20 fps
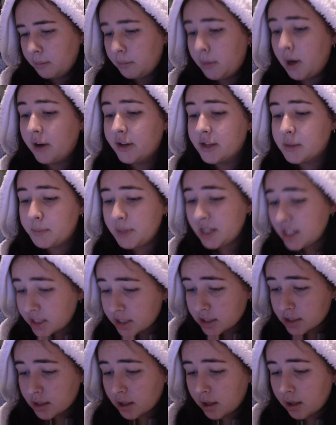Pirate's
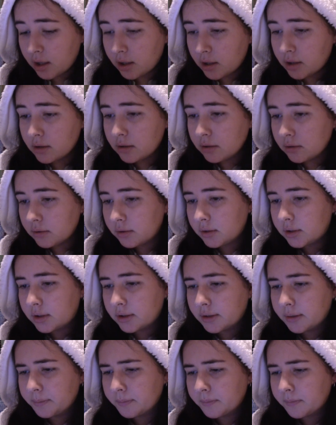Beach is
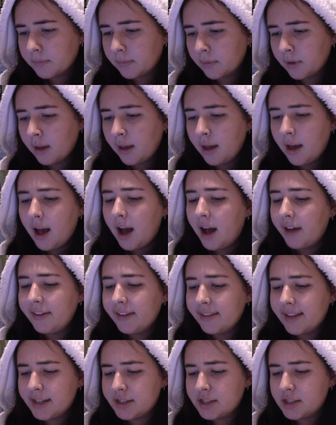closed. I
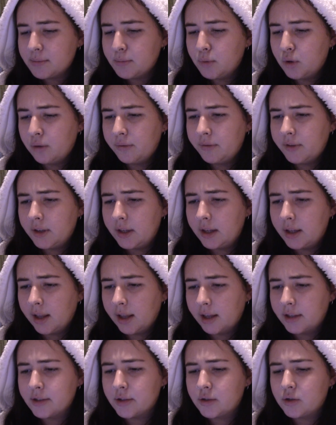think that's just more for
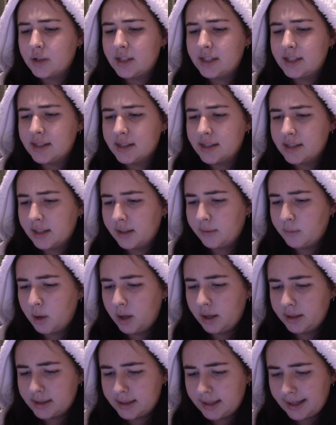like social distancing
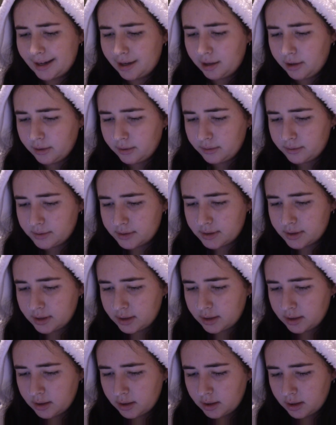wise they're closed.
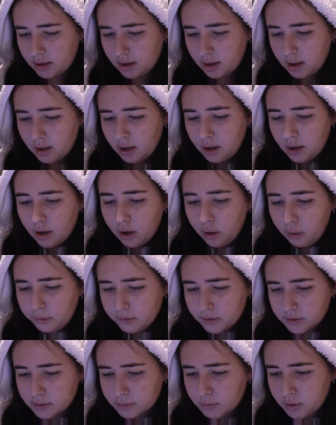Oh,
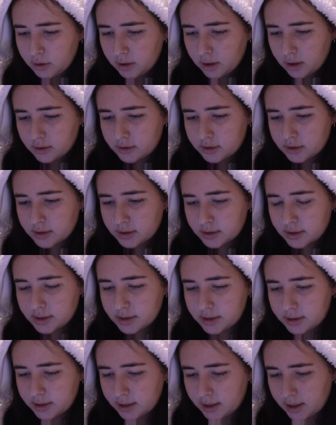we've got some more
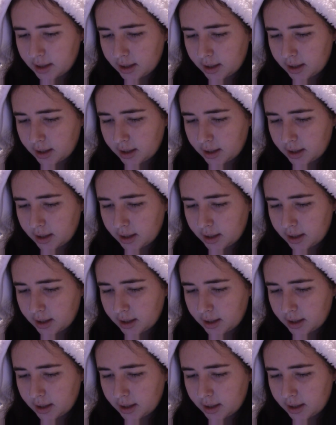closures.